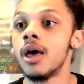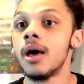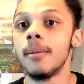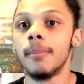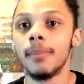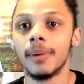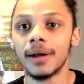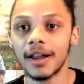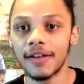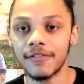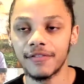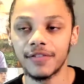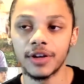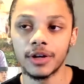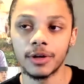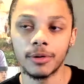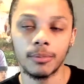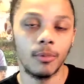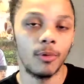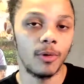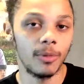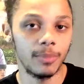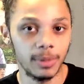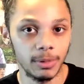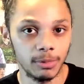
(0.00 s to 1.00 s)
but I figured
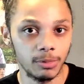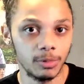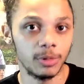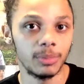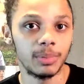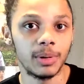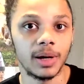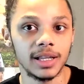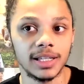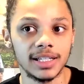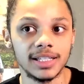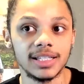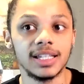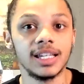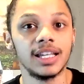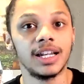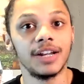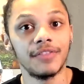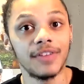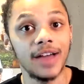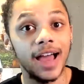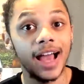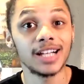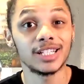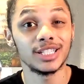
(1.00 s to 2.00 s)
more people would probably see it if
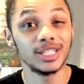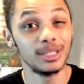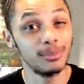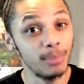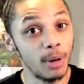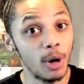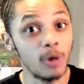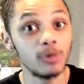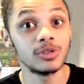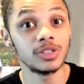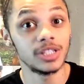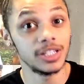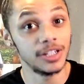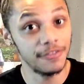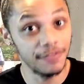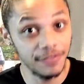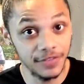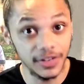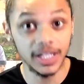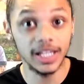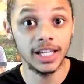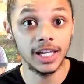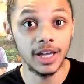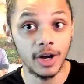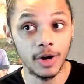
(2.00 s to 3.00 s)
I actually posted a
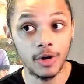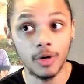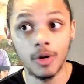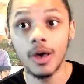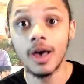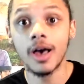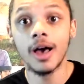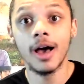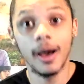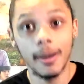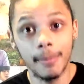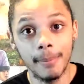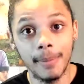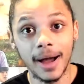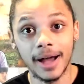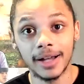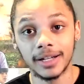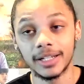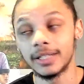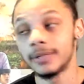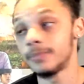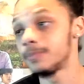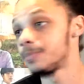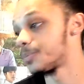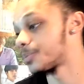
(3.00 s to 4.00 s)
video about
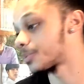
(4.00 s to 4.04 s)
it.